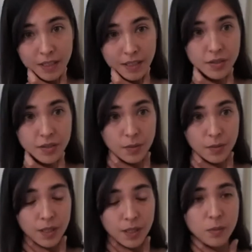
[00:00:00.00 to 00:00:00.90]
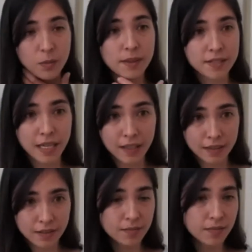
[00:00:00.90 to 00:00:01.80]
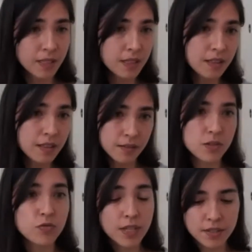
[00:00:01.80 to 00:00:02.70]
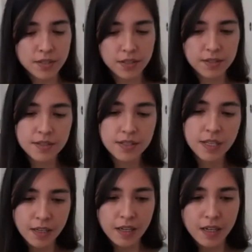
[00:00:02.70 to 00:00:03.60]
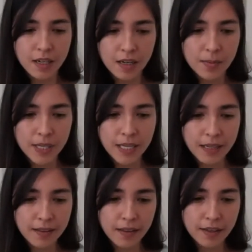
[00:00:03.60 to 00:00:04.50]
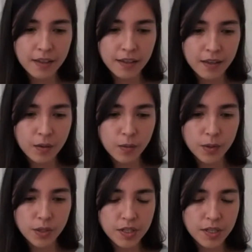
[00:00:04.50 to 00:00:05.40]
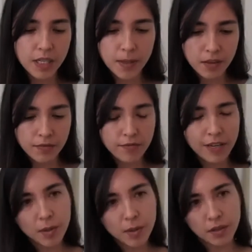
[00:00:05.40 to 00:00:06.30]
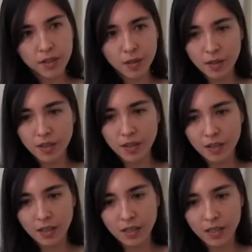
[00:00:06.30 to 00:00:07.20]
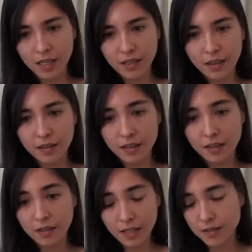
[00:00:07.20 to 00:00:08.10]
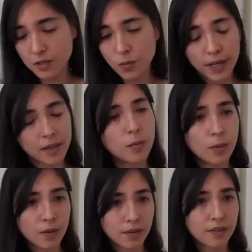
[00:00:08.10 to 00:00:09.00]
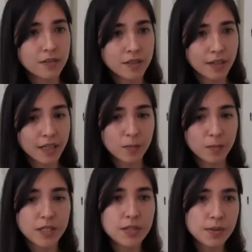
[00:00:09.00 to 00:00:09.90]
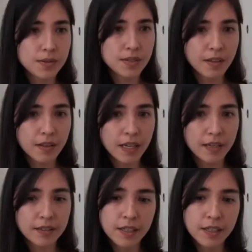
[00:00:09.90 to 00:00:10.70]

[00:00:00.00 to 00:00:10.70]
to withstand stressors. But I think when you're talking about the fabric of a community, I think that is quite important. And we do see that